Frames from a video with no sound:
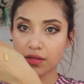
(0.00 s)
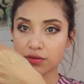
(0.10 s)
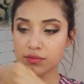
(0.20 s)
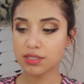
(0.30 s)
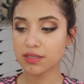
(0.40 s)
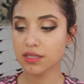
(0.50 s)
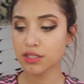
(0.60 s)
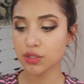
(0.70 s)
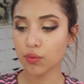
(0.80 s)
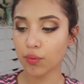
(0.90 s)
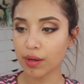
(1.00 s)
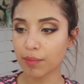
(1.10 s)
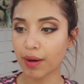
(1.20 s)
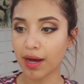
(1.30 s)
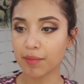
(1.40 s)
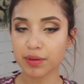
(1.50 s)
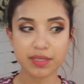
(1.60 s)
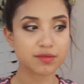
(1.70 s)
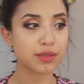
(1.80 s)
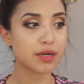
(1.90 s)
So I'm just going to do one pump
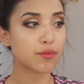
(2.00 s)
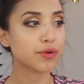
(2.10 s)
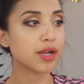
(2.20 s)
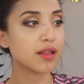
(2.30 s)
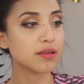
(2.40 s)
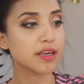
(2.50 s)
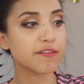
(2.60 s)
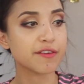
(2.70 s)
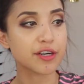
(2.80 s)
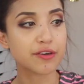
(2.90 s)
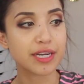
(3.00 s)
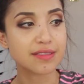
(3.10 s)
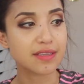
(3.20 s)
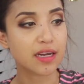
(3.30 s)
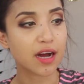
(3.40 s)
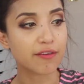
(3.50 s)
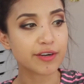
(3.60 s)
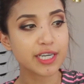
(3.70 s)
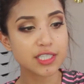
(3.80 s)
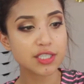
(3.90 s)
because we're not looking for crazy
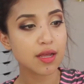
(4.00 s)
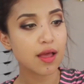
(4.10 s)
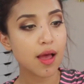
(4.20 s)
coverage,